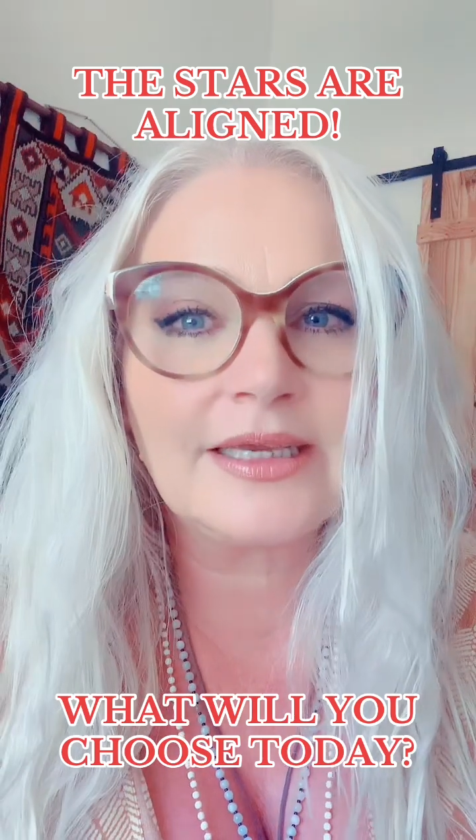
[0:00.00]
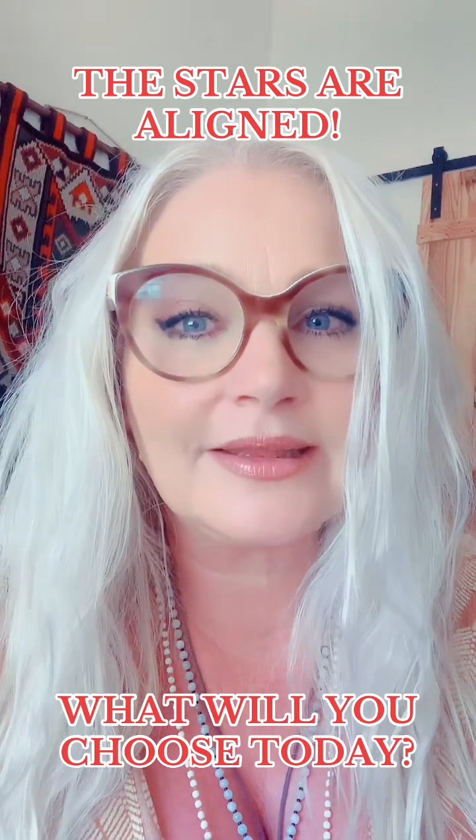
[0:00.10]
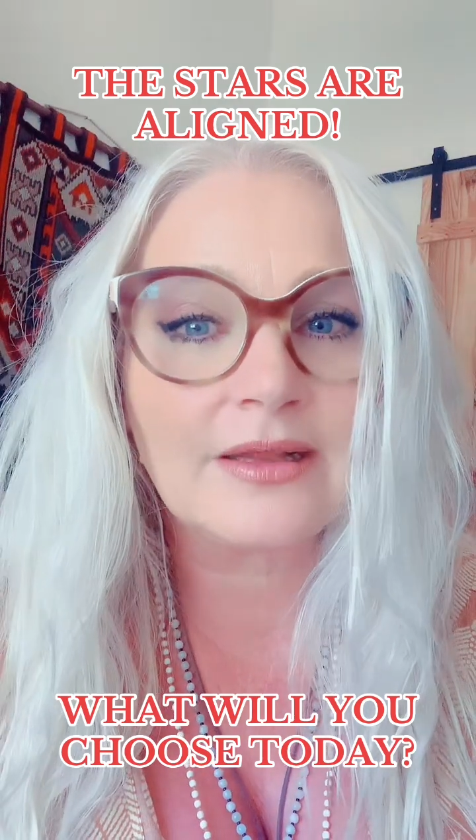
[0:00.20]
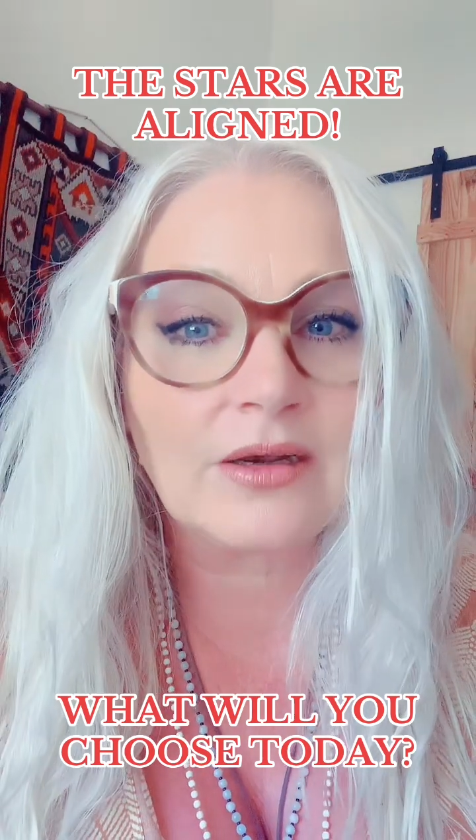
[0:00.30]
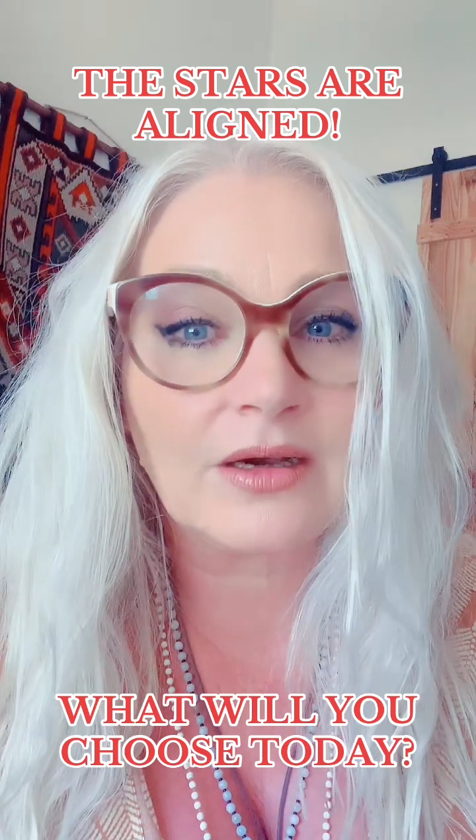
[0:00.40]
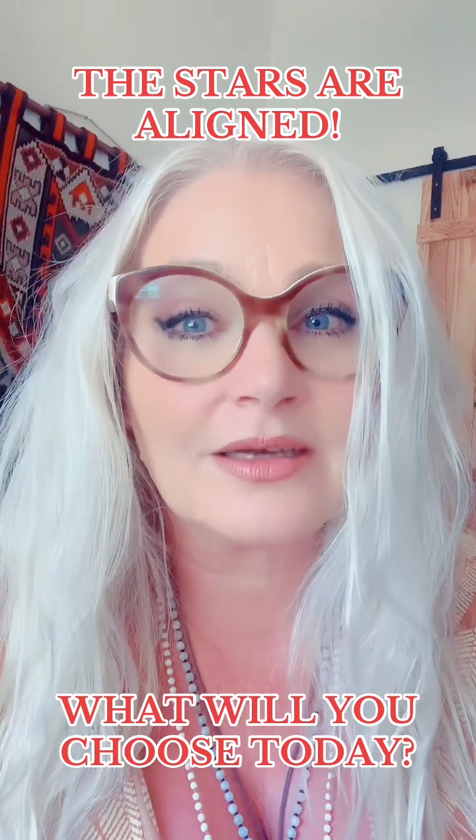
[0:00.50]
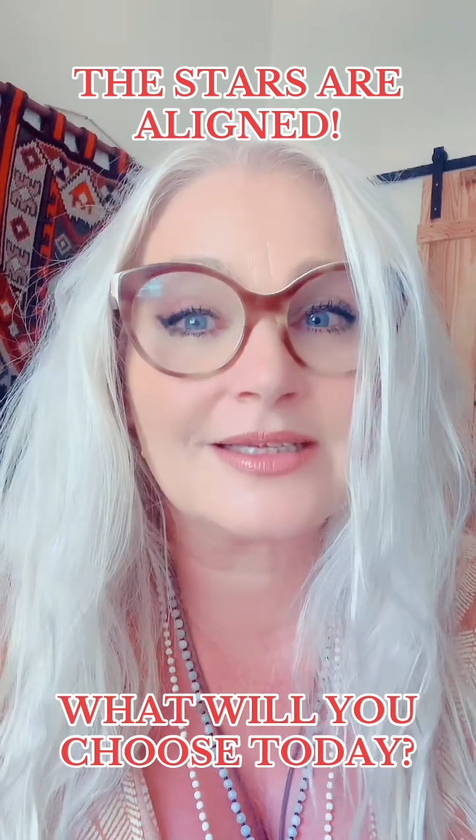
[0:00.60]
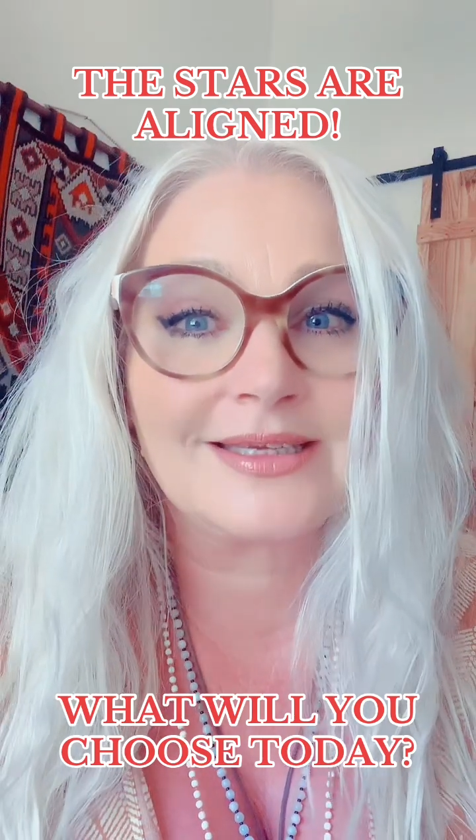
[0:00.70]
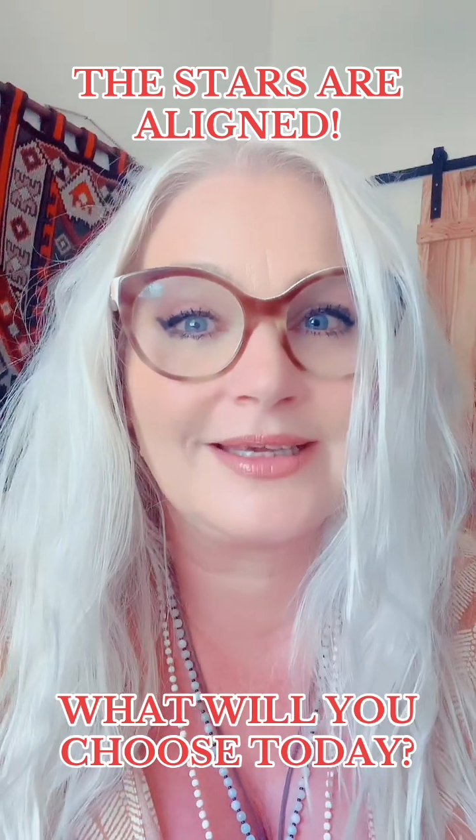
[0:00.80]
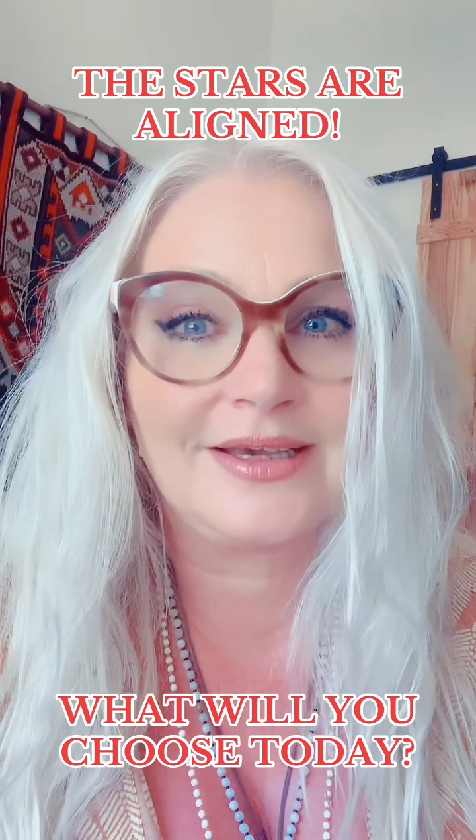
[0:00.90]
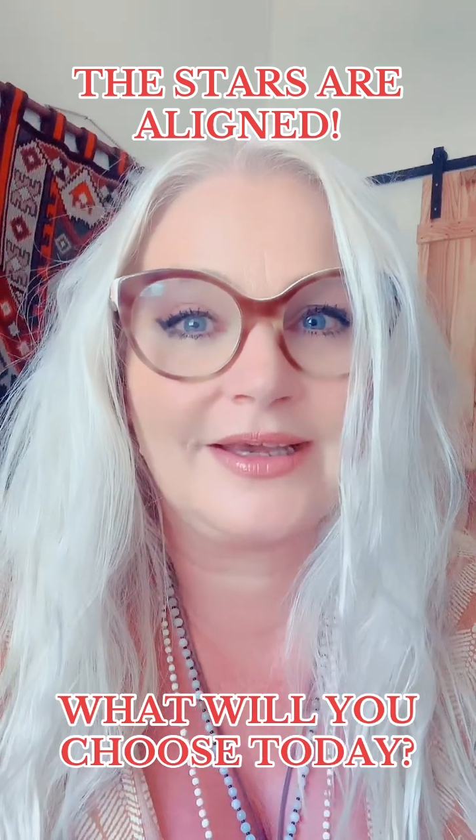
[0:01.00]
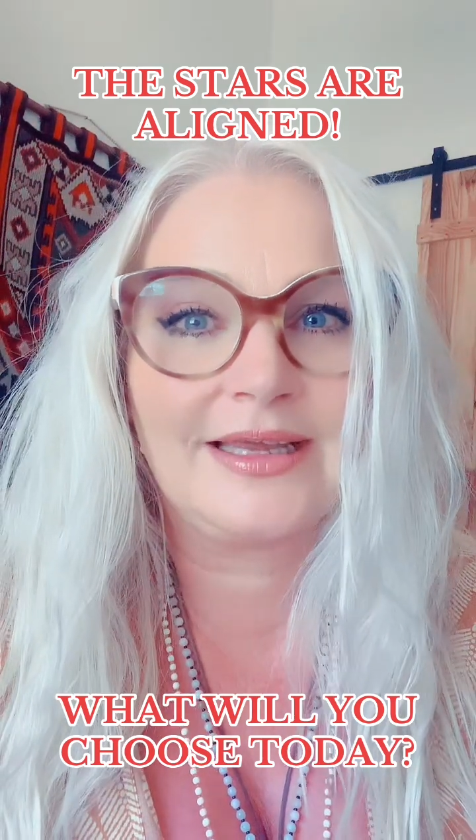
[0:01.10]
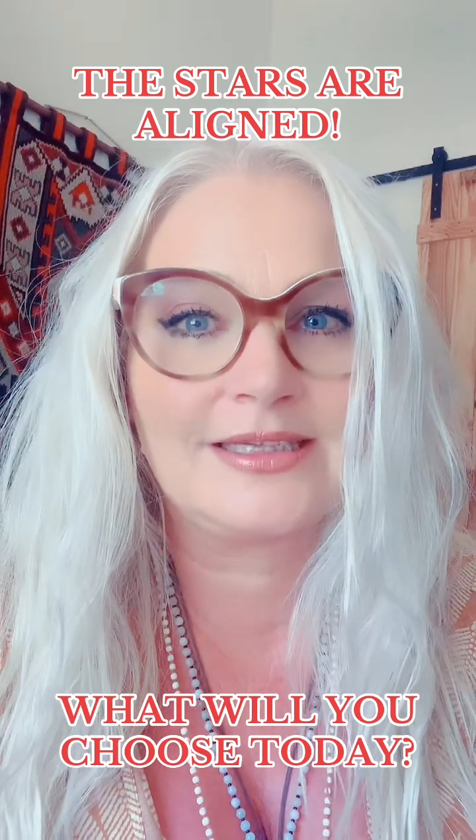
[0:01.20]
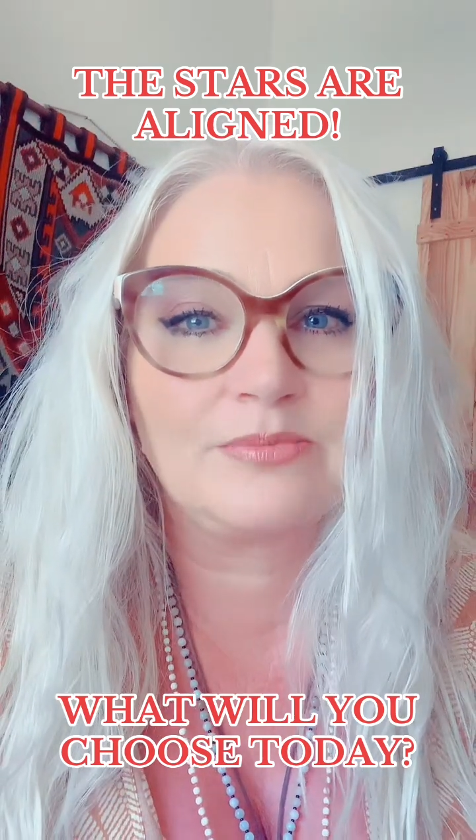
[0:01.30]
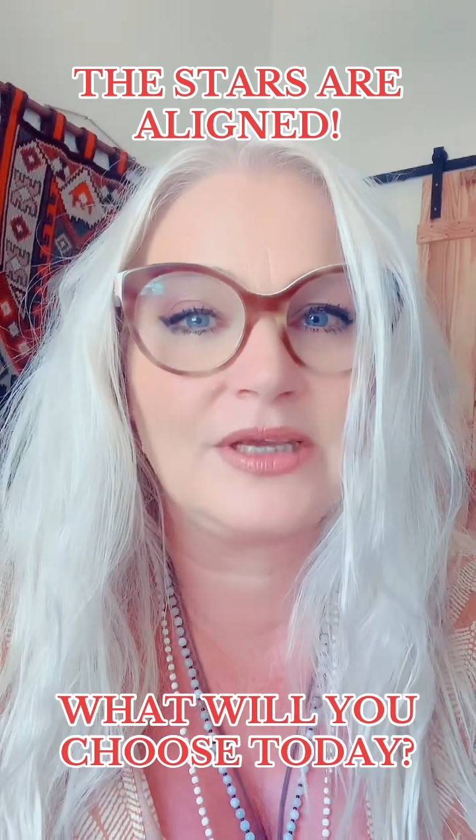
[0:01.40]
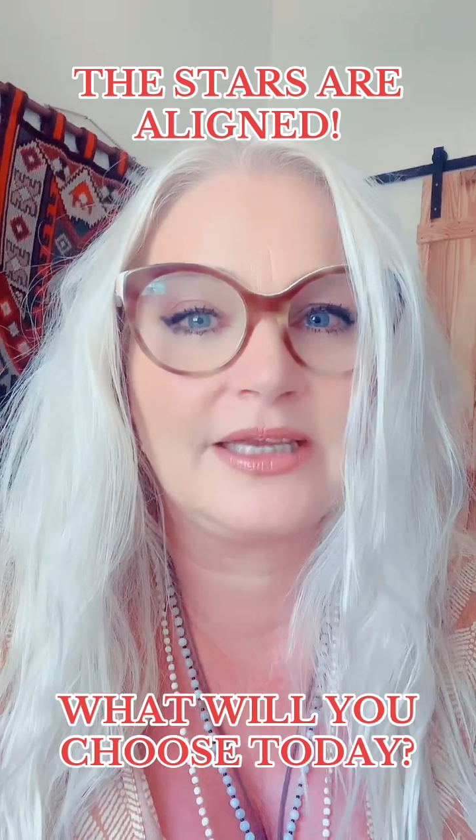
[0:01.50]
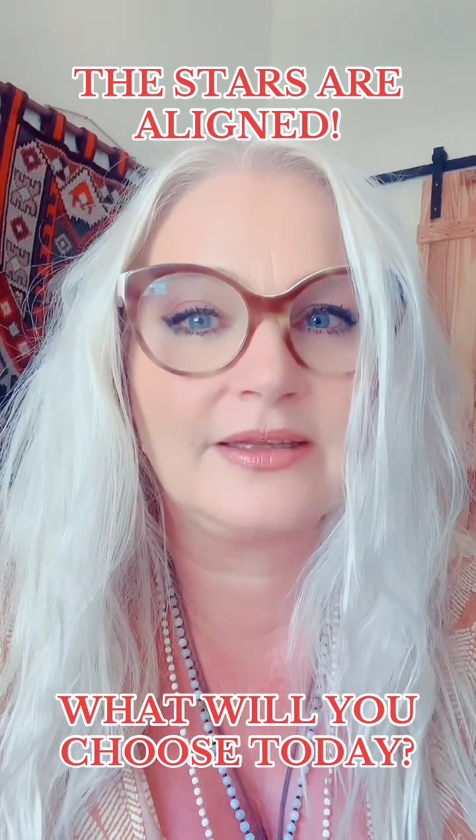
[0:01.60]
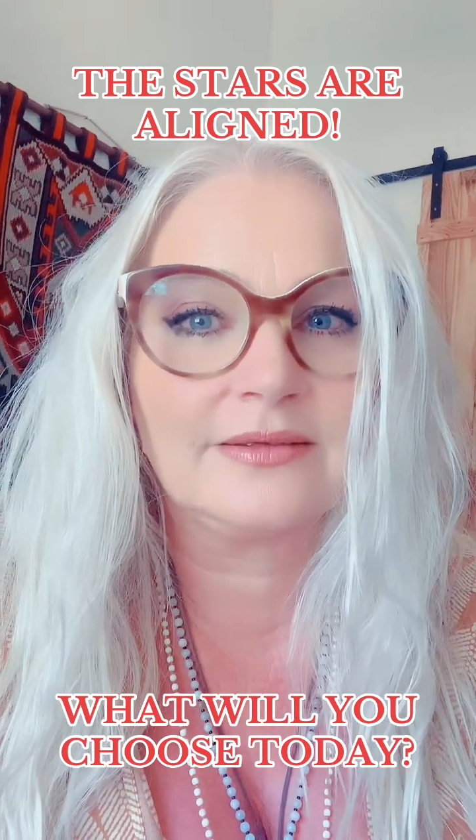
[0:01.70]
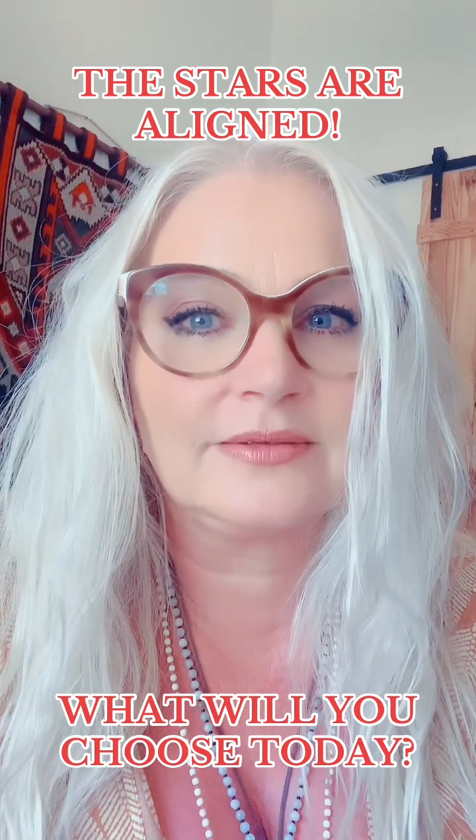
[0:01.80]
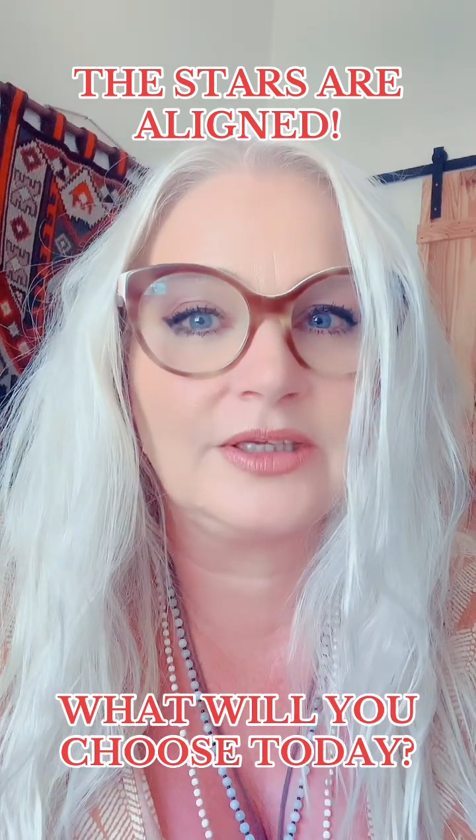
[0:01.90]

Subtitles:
in the last year, it's been,